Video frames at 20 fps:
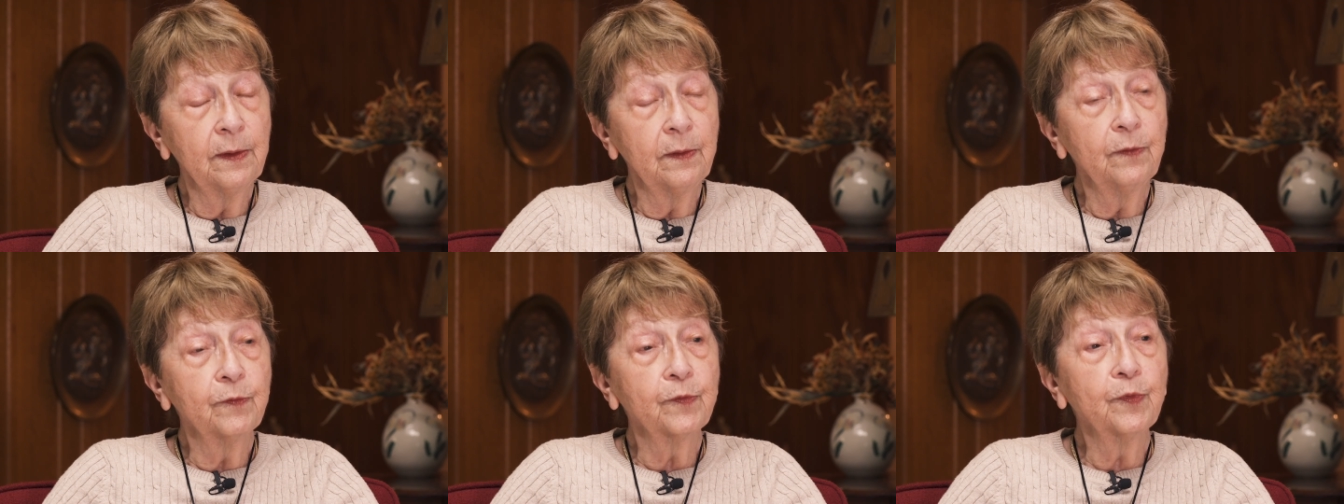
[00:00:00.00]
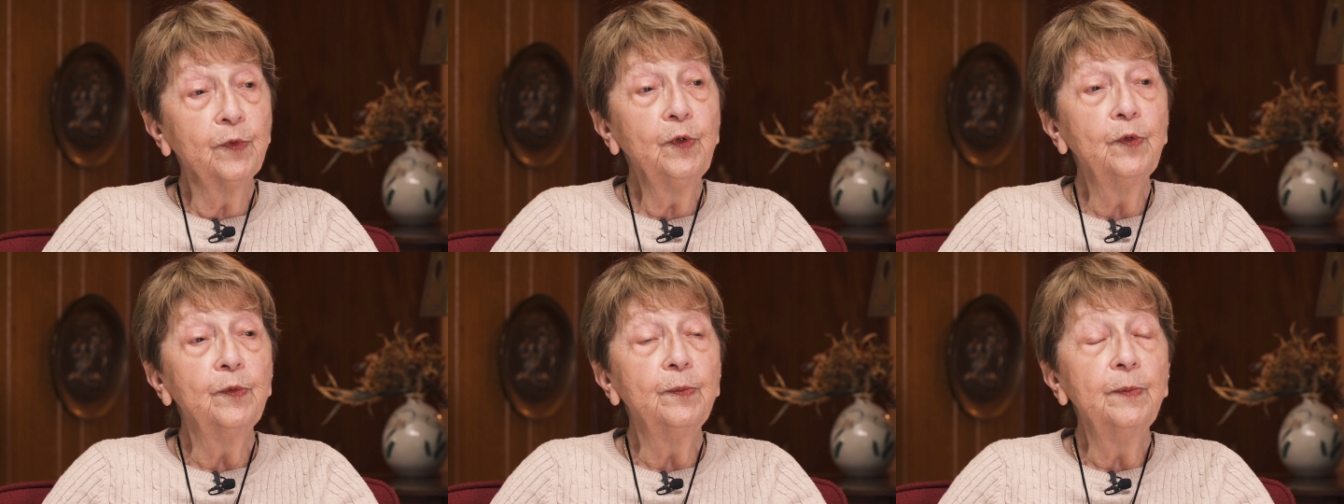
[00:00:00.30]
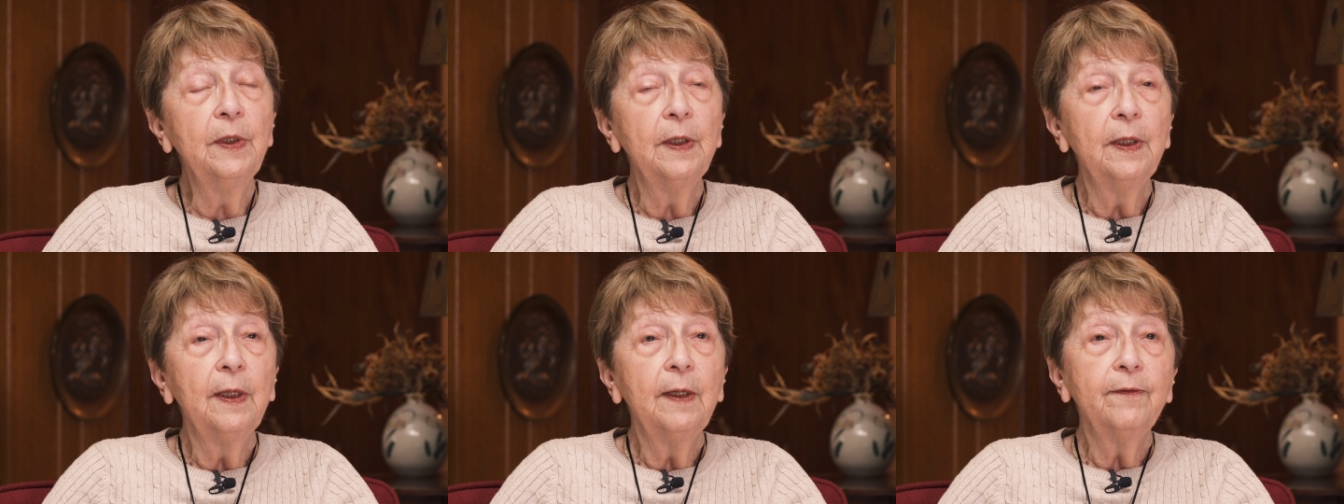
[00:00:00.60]

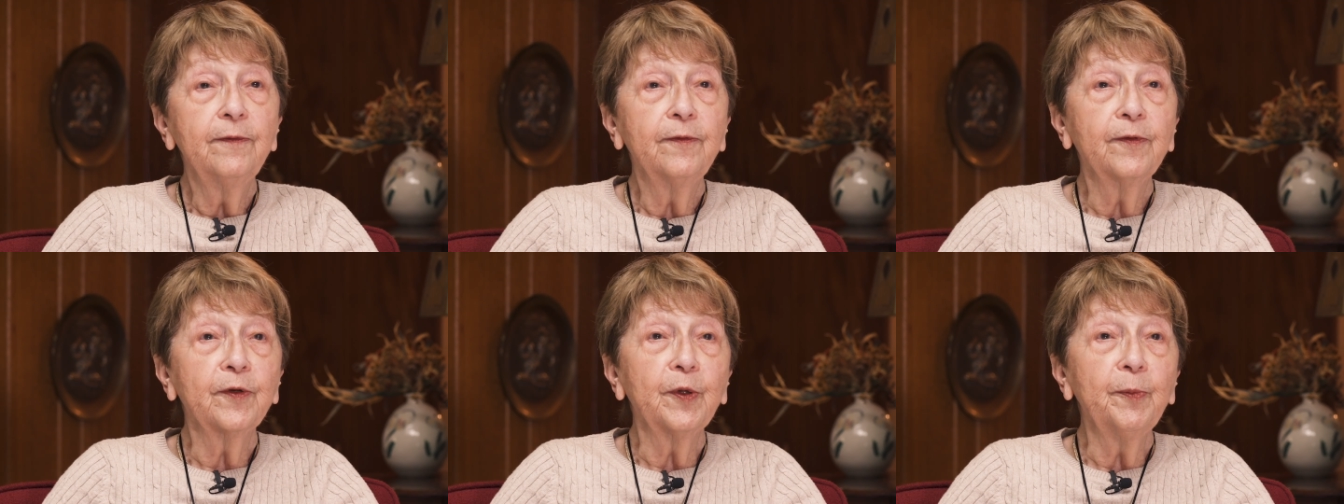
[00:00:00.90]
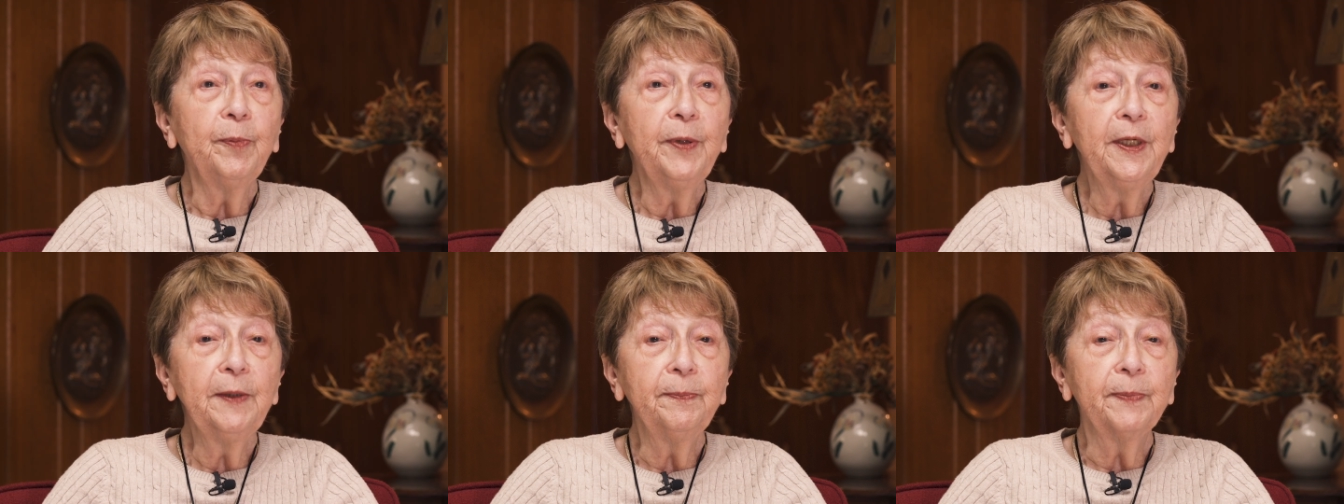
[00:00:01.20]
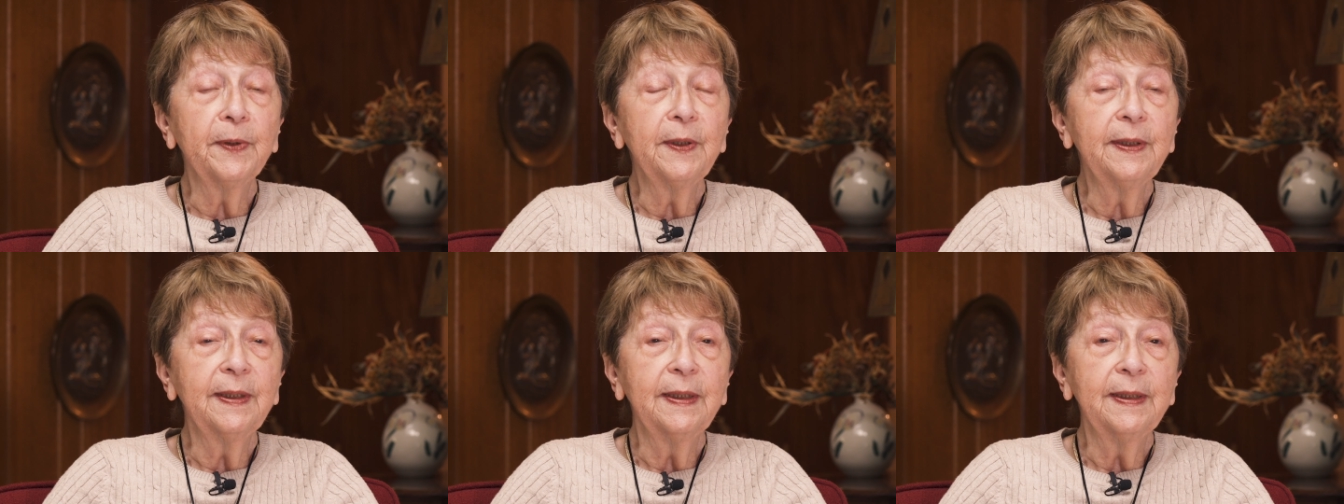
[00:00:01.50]
room for the
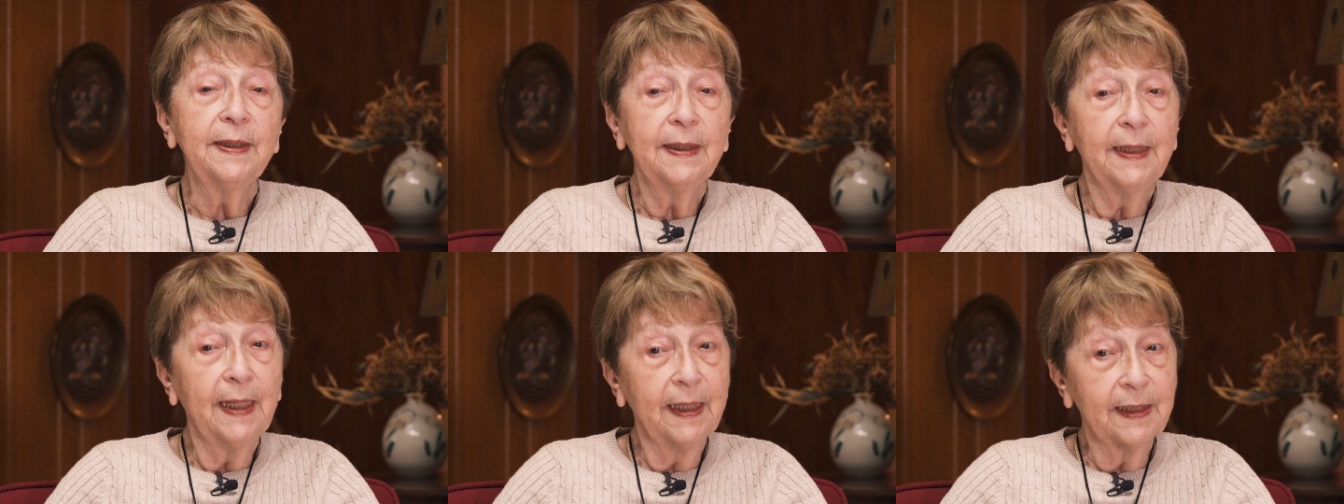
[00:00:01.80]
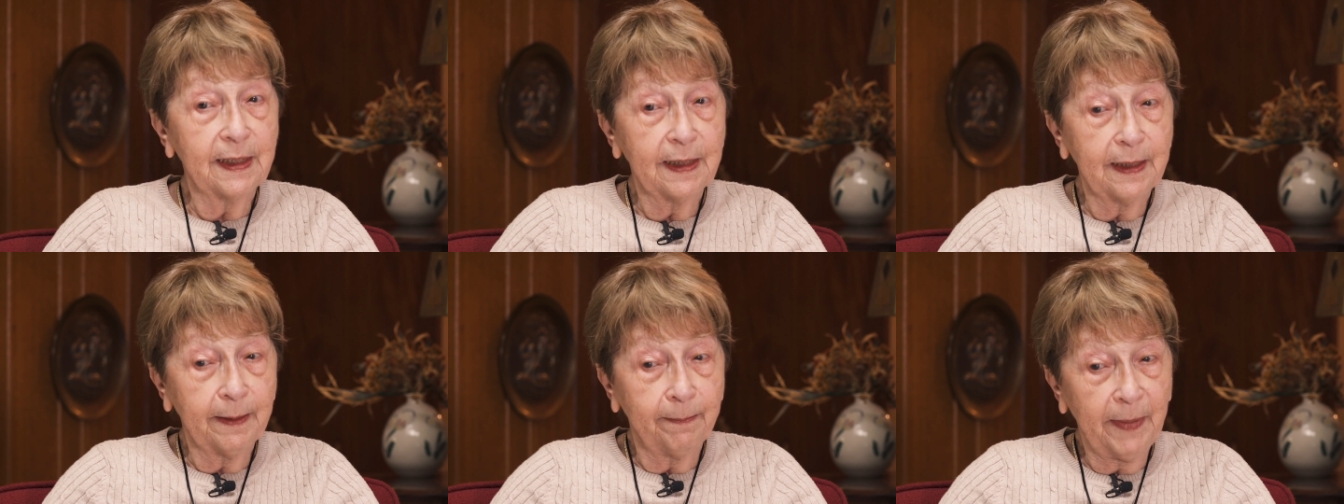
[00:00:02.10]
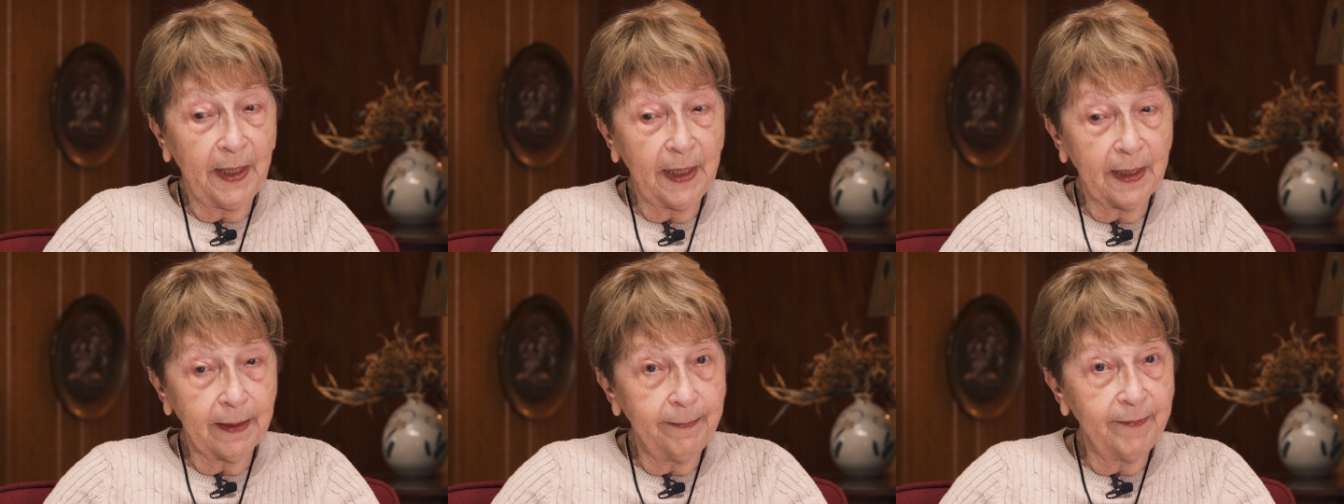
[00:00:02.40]
people at the
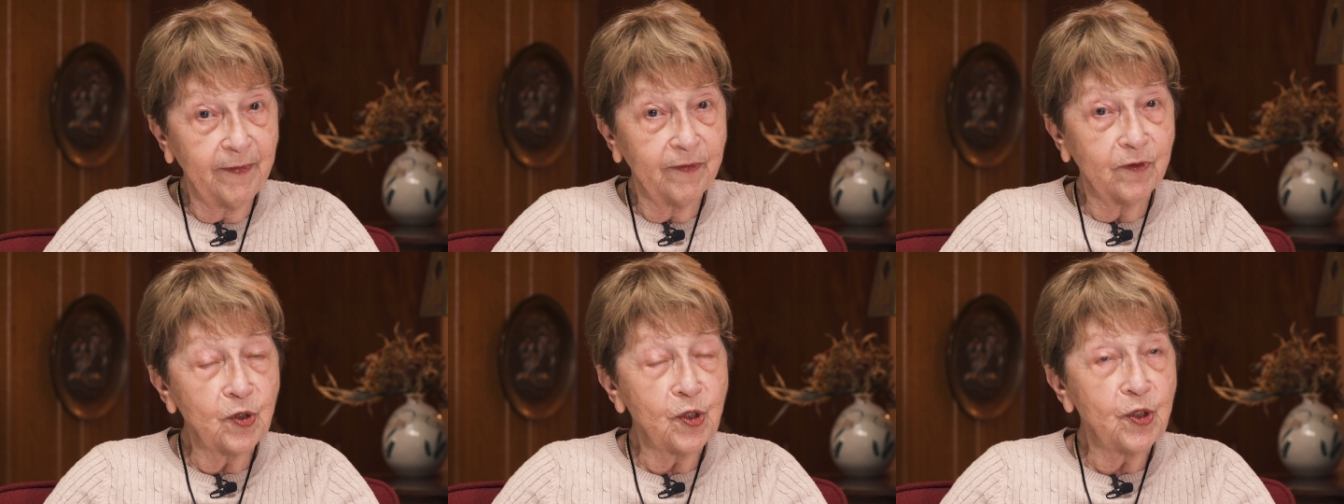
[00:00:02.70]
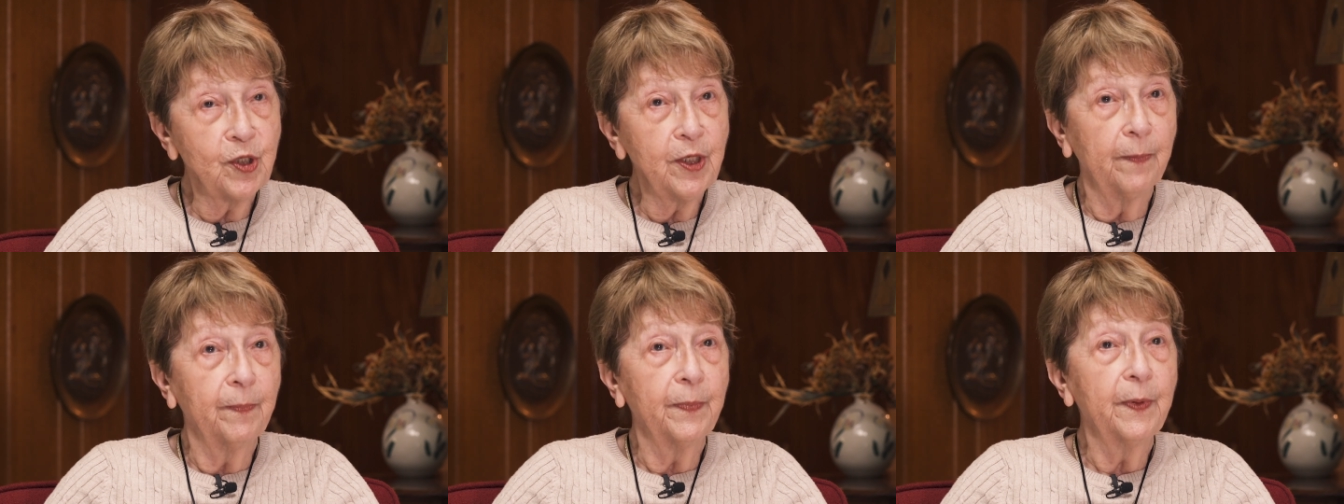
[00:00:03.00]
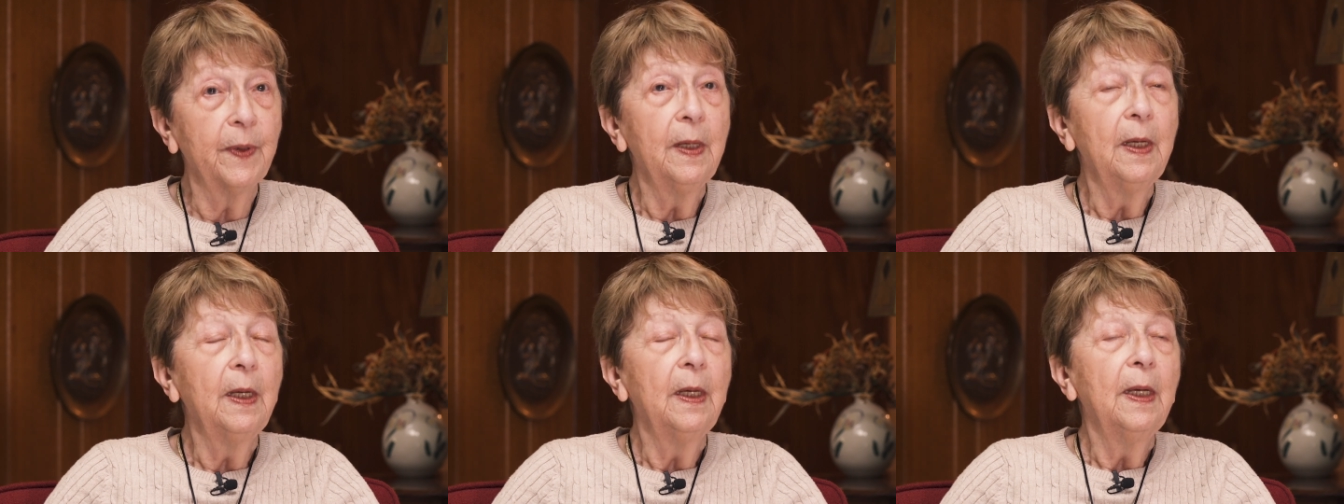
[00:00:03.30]
bottom of the ship.